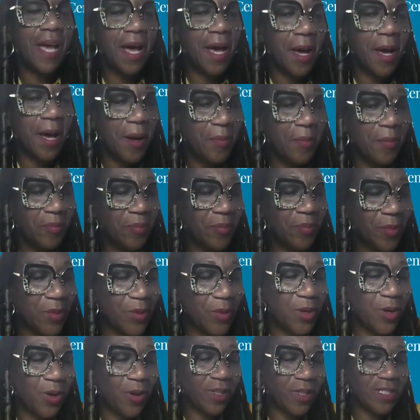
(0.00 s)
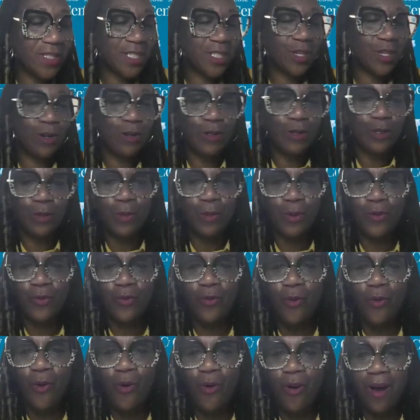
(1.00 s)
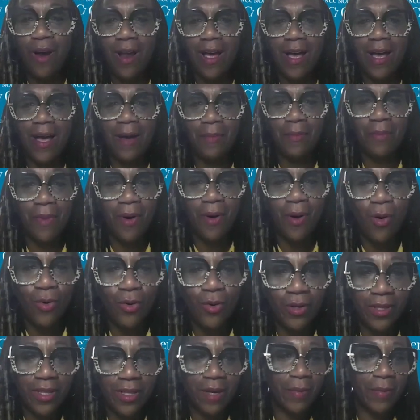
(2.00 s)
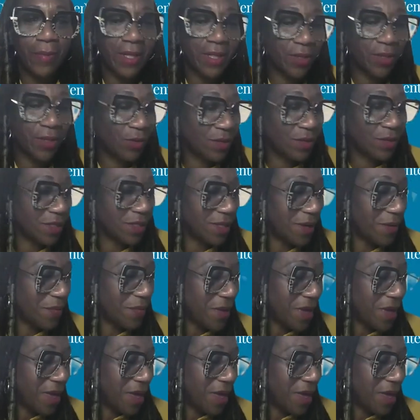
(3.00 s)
As I told you before, I'm older than Methuselah.